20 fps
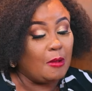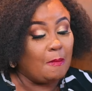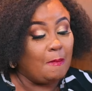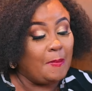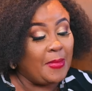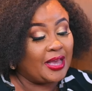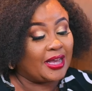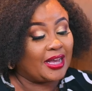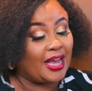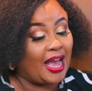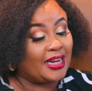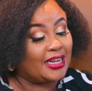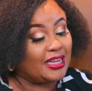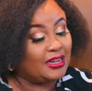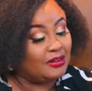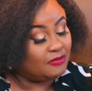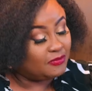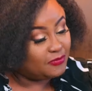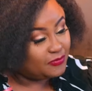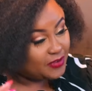make an
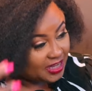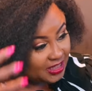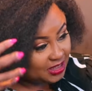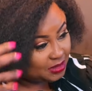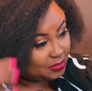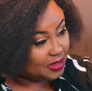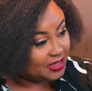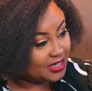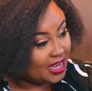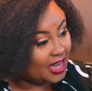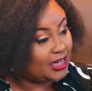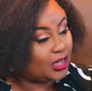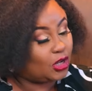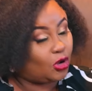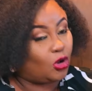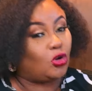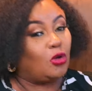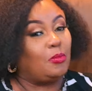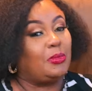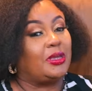investment, an
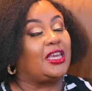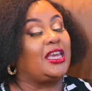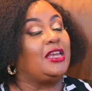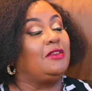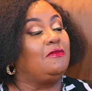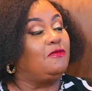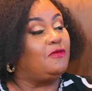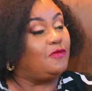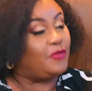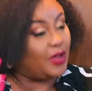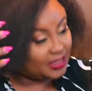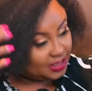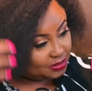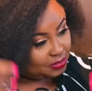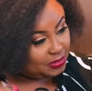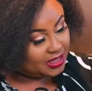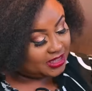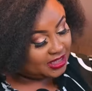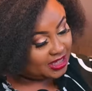economic investment